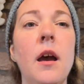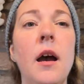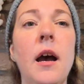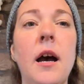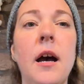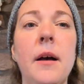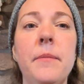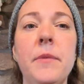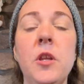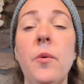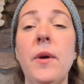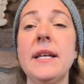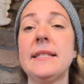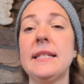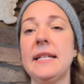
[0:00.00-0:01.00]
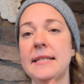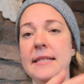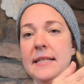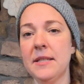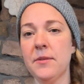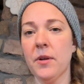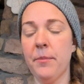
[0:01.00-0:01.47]
U.S.
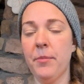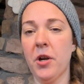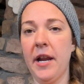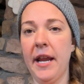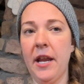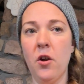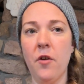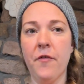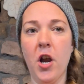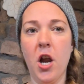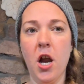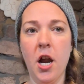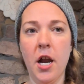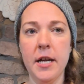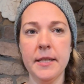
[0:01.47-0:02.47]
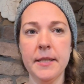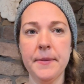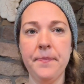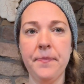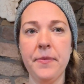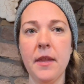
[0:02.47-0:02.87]
citizens, we're going to put our hand over our heart.